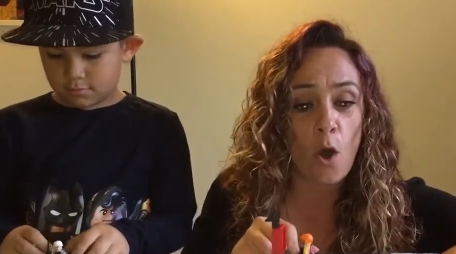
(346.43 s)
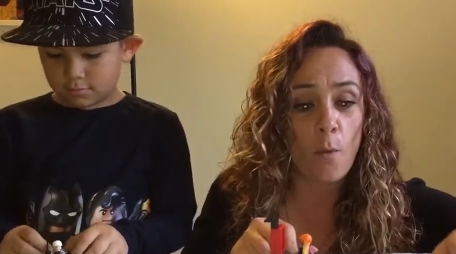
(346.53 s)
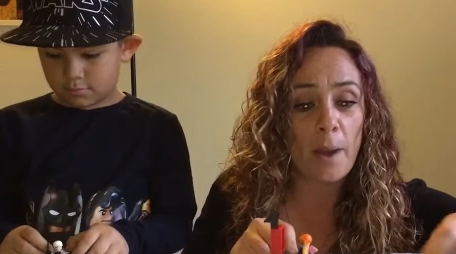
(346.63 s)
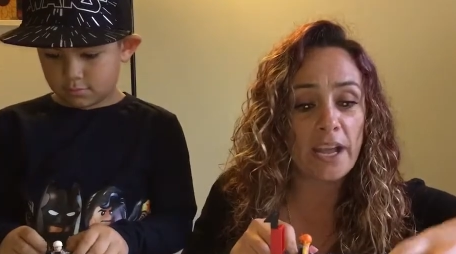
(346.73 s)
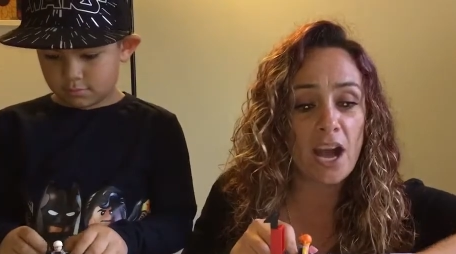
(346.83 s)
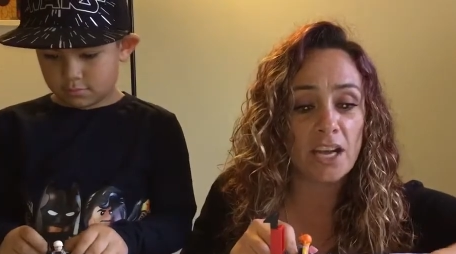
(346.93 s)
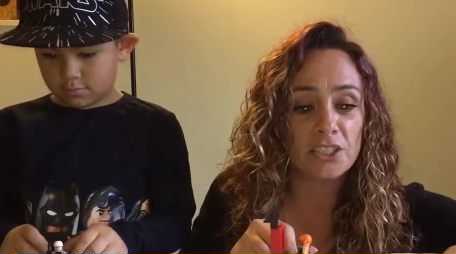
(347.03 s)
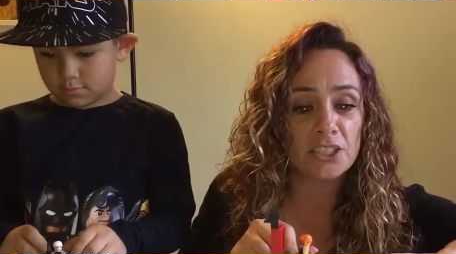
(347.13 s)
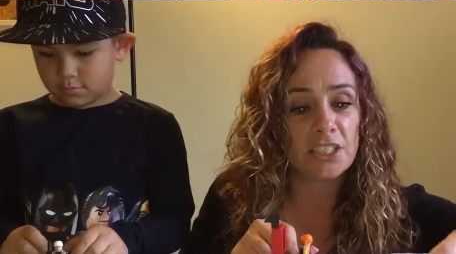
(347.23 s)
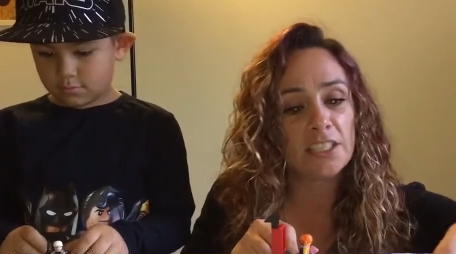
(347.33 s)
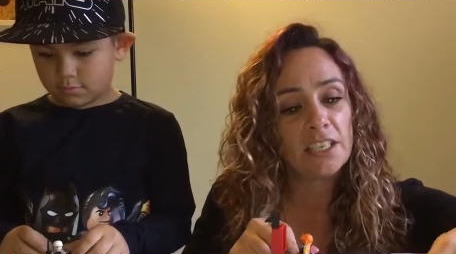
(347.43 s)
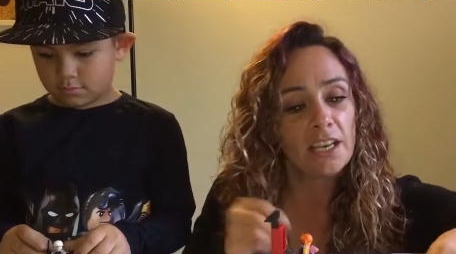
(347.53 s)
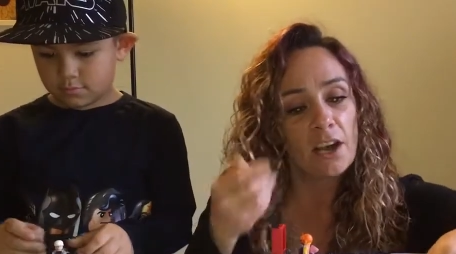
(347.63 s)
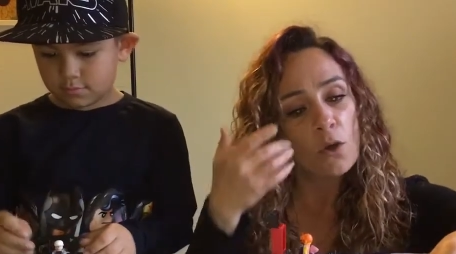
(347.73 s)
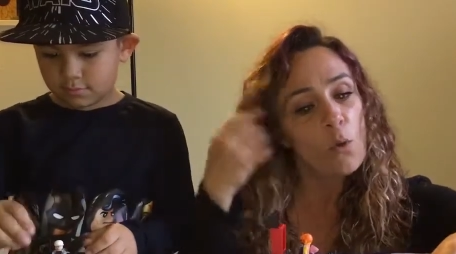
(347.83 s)
Speaker 1: Oh my gosh,
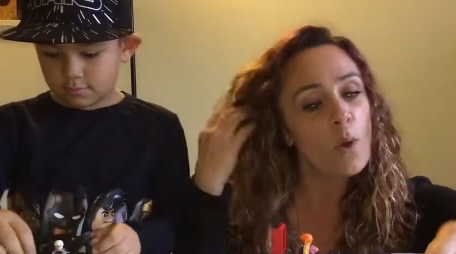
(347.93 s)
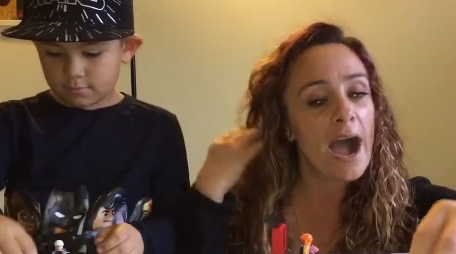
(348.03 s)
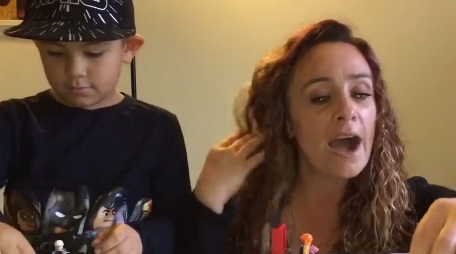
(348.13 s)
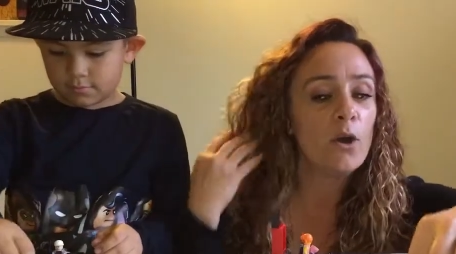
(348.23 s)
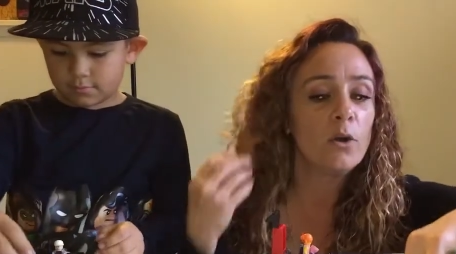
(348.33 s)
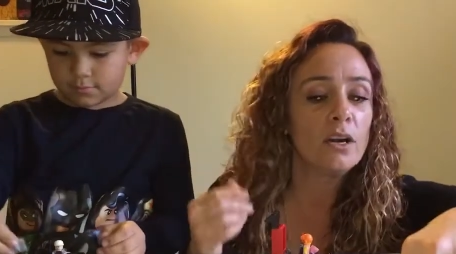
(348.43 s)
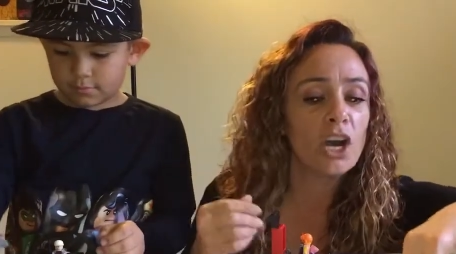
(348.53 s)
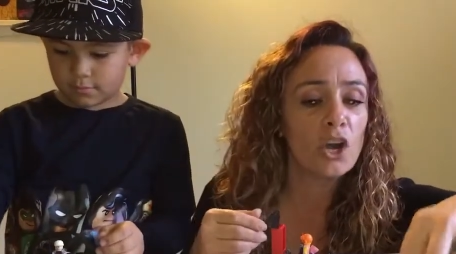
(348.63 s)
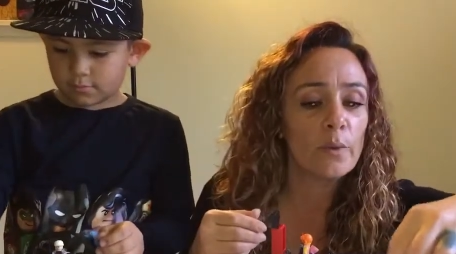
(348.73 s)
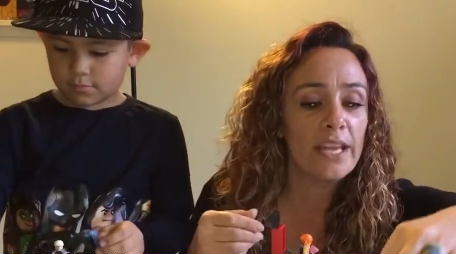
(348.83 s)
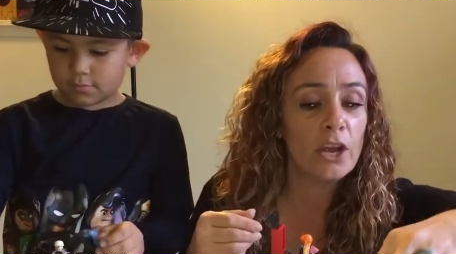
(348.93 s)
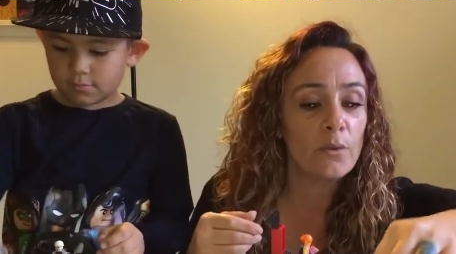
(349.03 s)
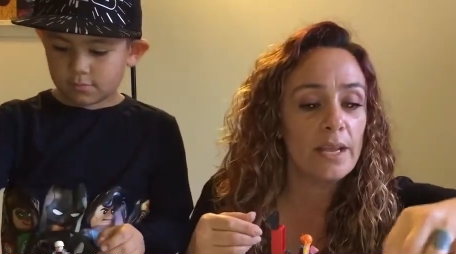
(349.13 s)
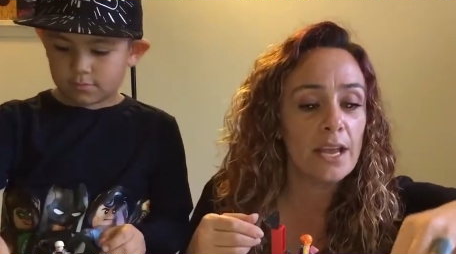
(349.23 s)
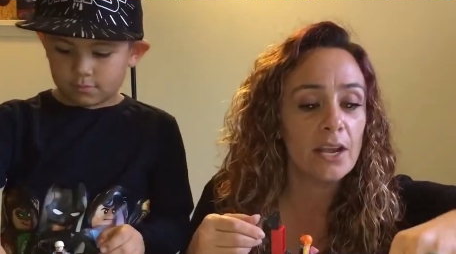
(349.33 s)
wow, hurry,
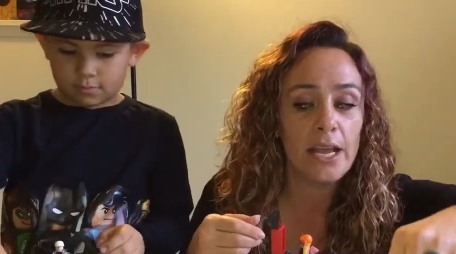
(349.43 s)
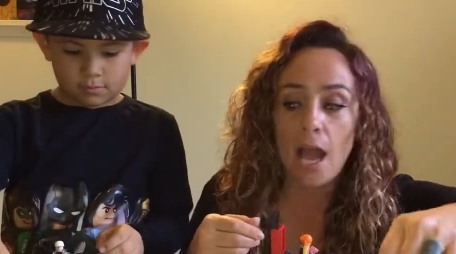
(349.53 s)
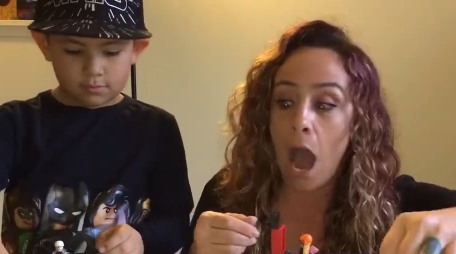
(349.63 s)
hurry, hurry.